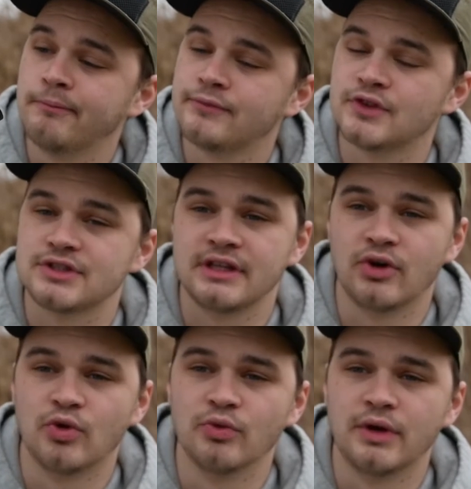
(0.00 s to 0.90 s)
just the
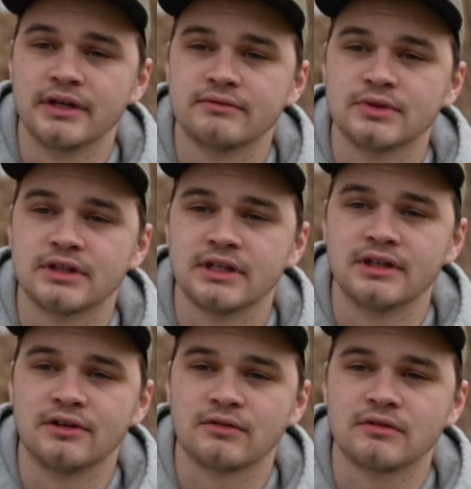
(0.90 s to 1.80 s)
old one with the
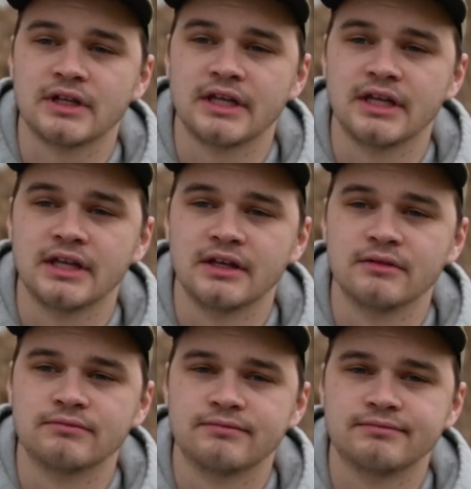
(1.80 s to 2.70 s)
little clicky
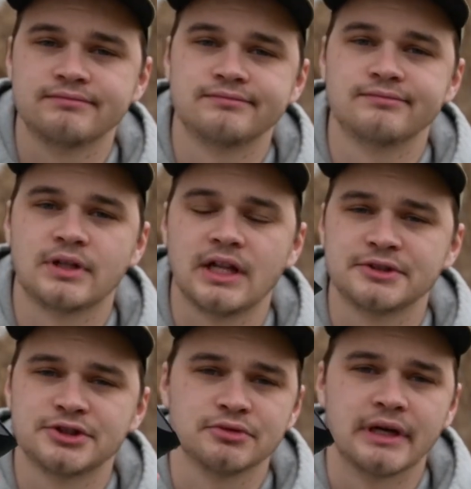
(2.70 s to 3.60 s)

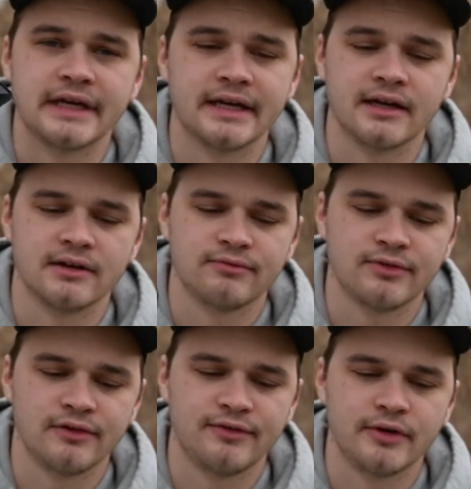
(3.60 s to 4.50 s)
clutch ring here
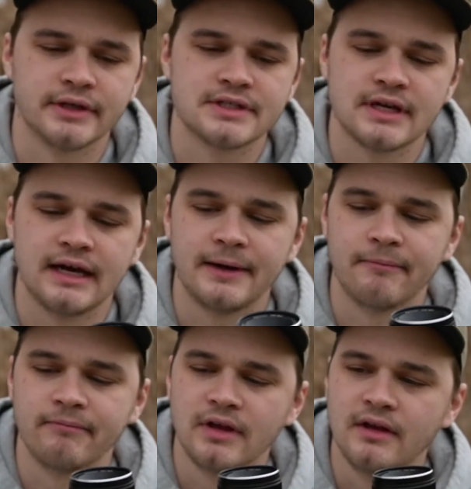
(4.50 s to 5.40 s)
for the focus.
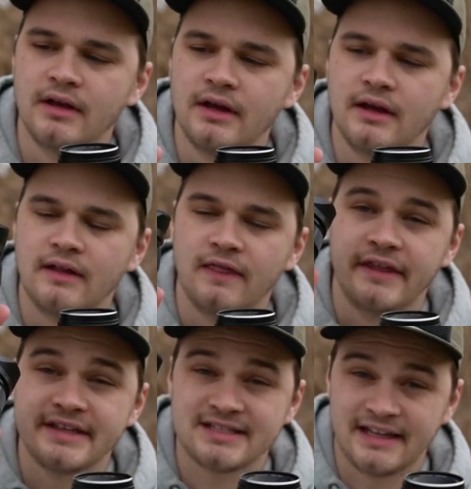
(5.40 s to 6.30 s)

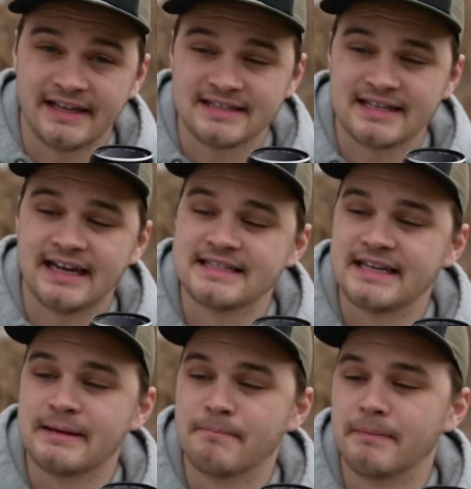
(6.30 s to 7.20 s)
This lens has
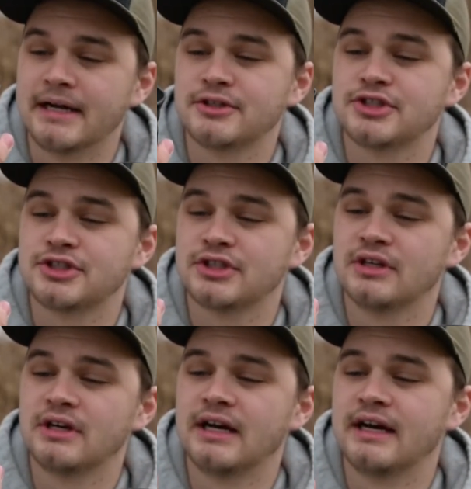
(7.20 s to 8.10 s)
a much
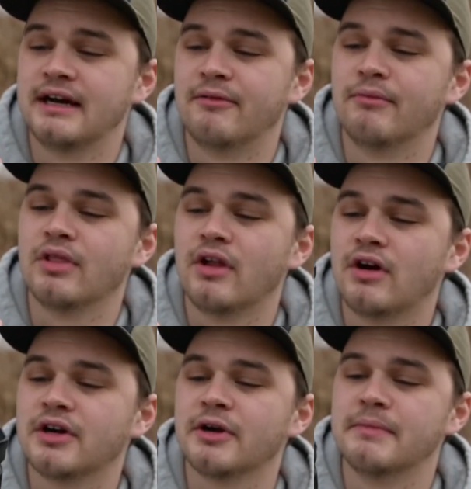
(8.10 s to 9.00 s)

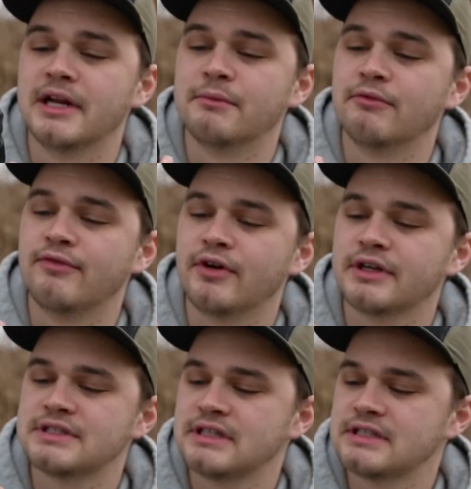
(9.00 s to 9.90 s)
longer minimum
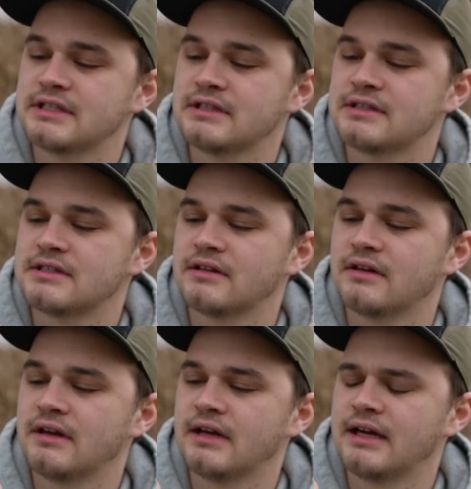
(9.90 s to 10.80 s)
focus distance,
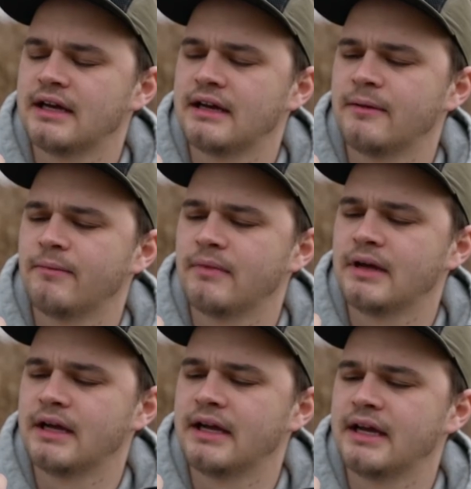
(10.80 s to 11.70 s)
and
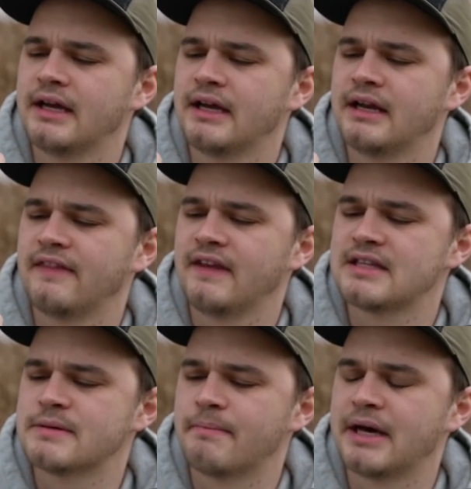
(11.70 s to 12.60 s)
I think
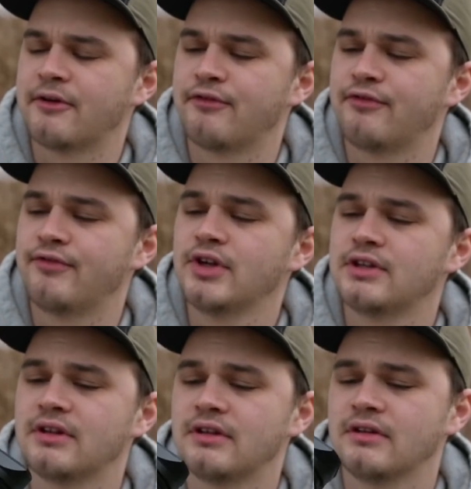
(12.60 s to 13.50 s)
it's about a foot
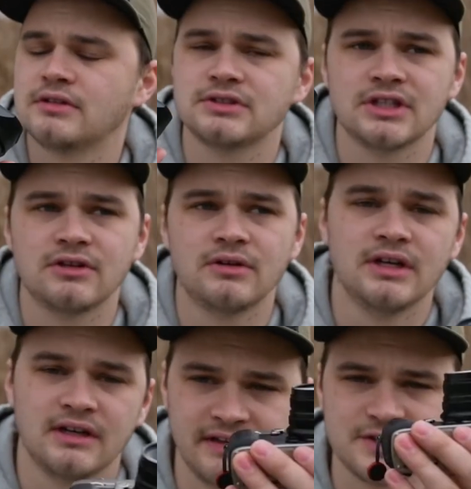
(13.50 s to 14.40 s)
or so,
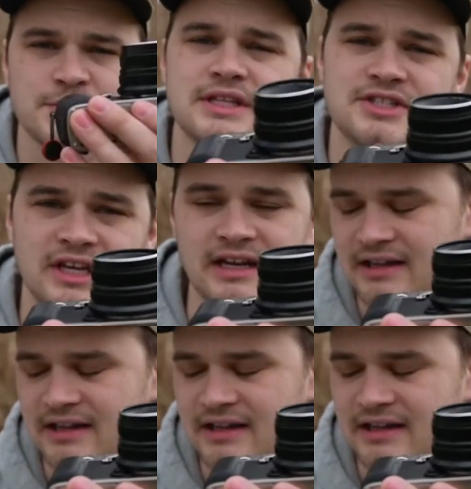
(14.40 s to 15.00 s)
and this will let you get